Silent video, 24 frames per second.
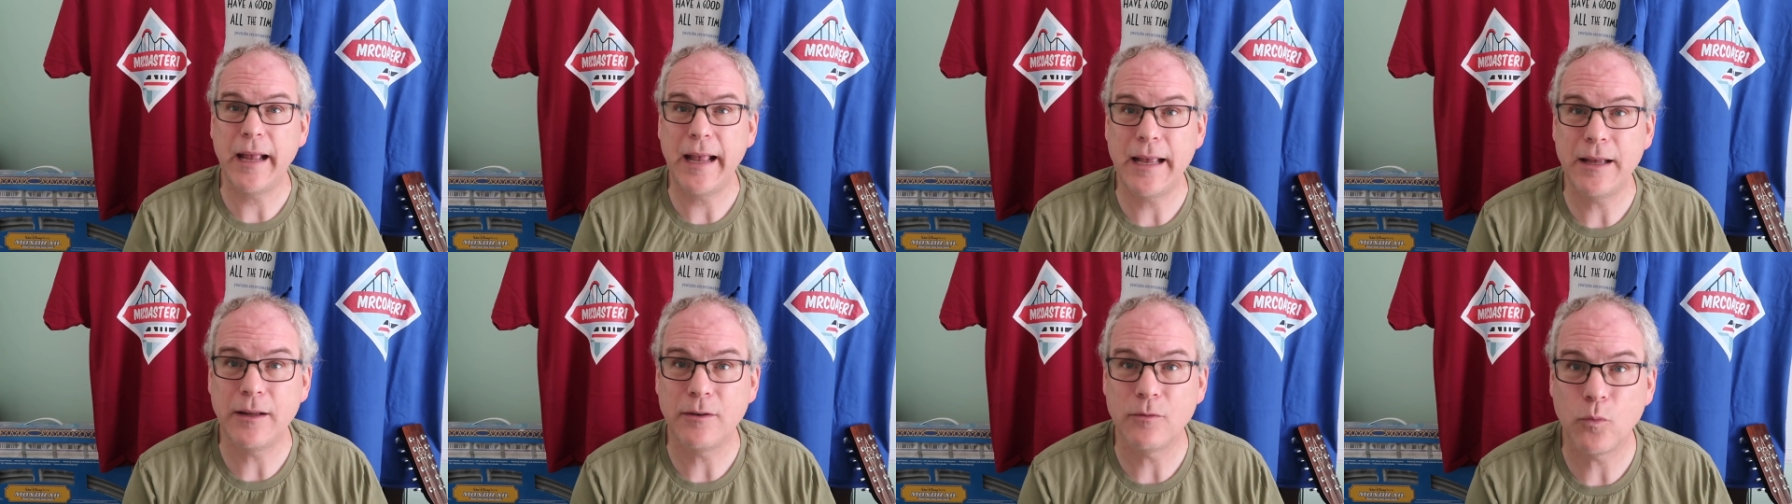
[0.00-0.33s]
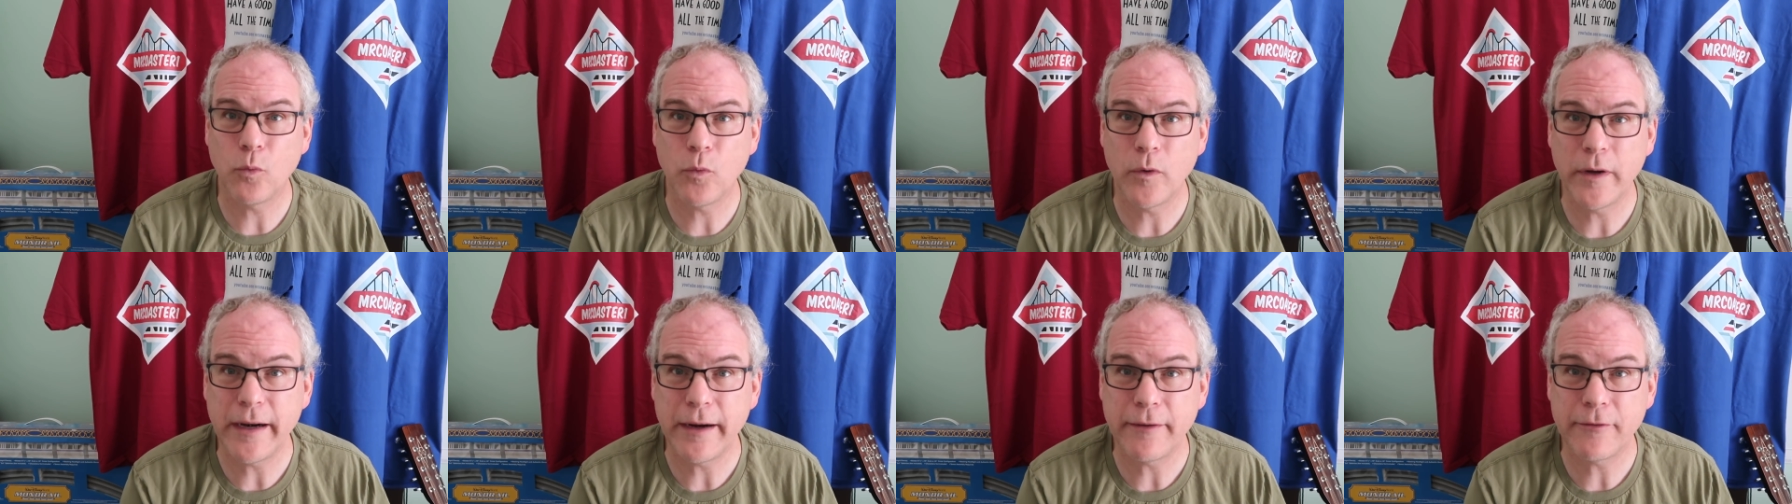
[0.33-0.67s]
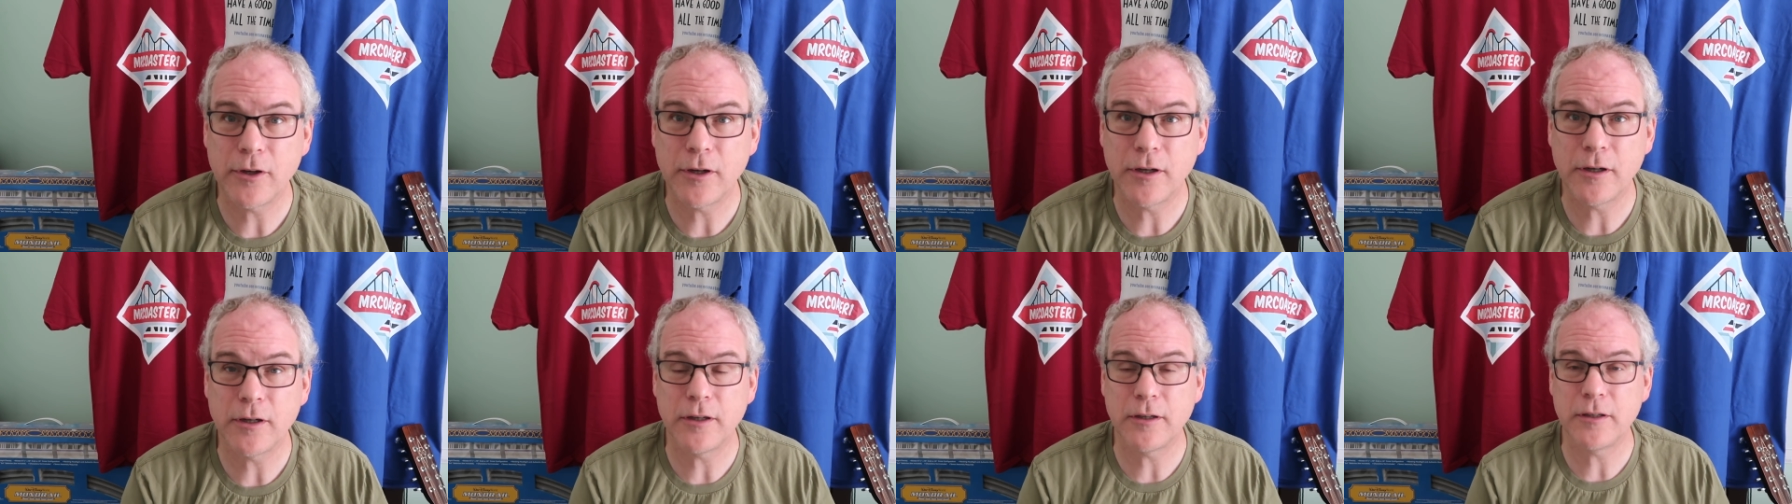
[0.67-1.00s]
8
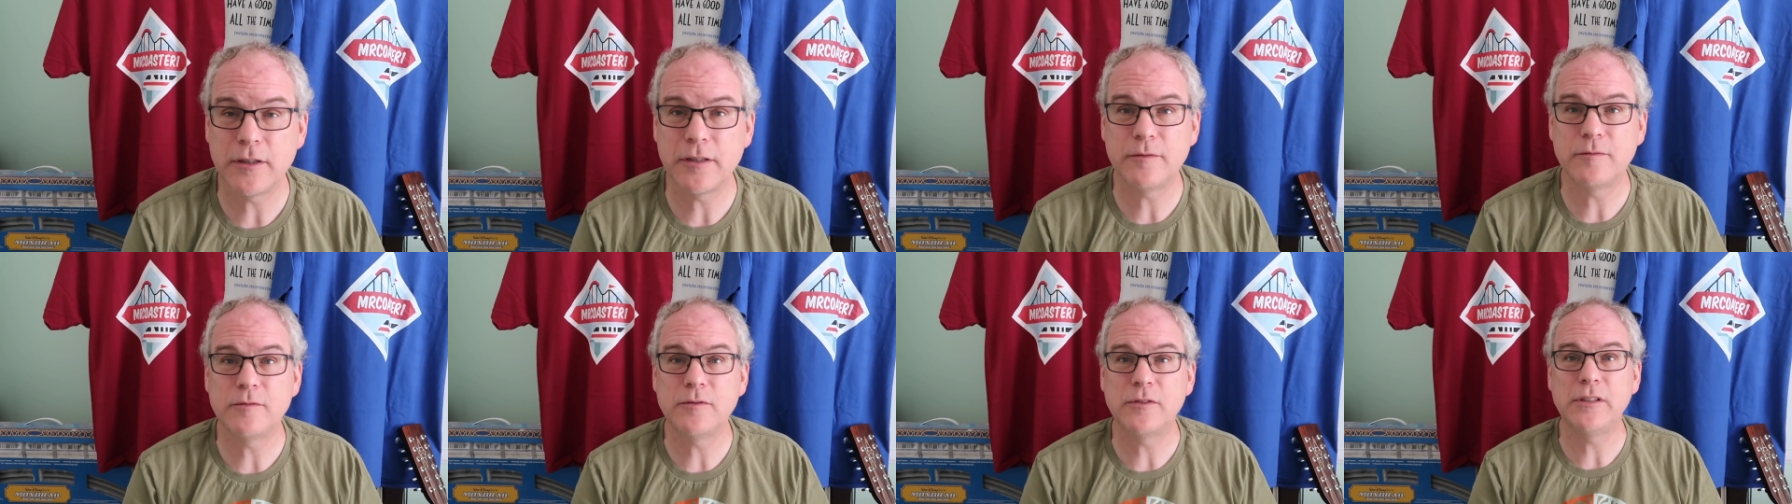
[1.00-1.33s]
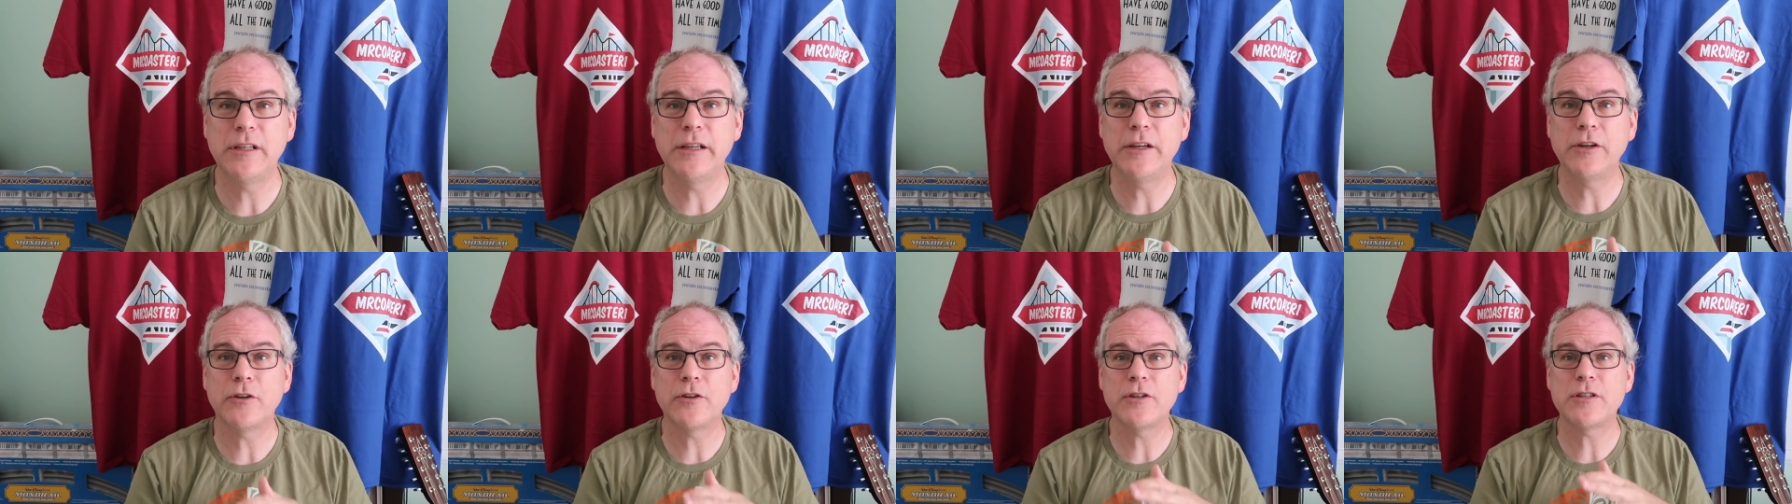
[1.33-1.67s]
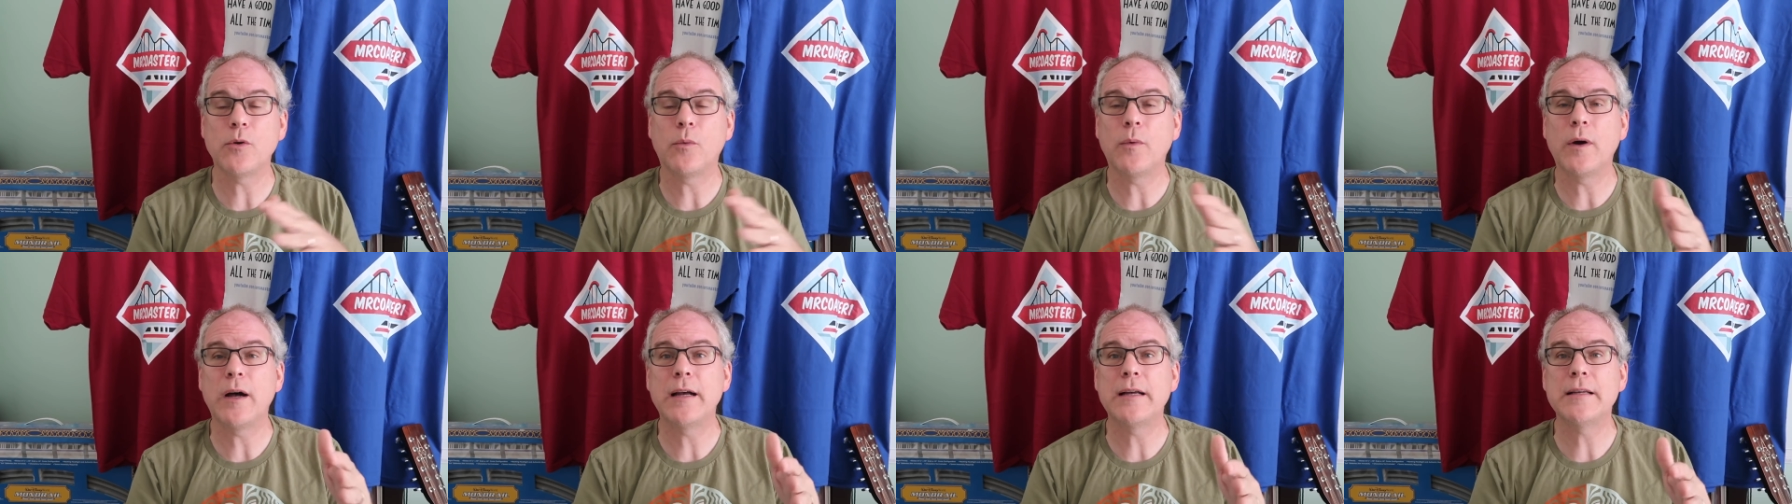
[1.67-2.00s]
whatever years
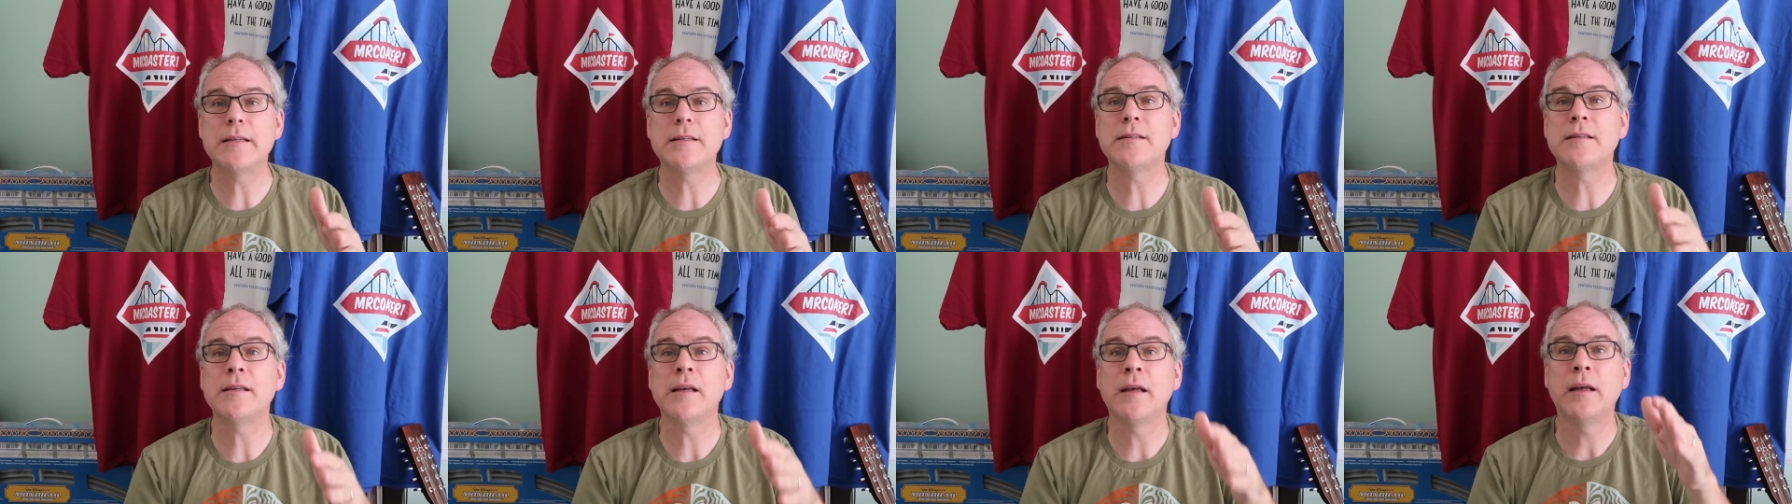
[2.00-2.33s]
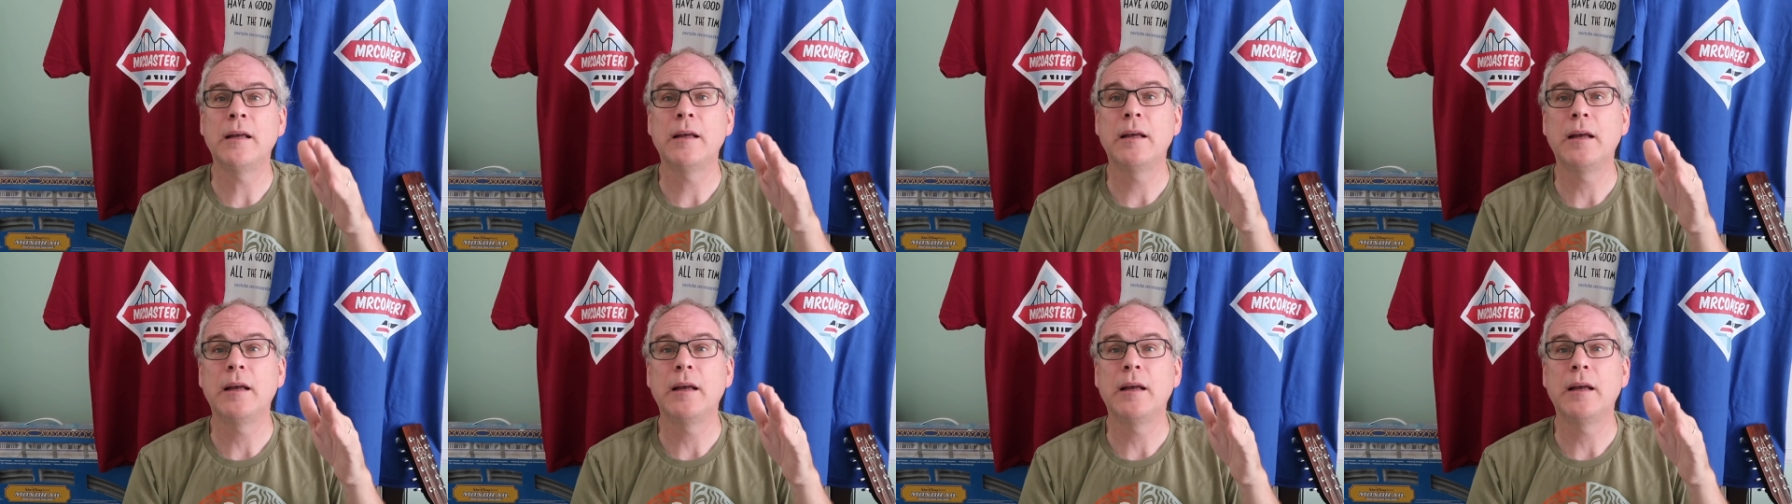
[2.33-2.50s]
it was.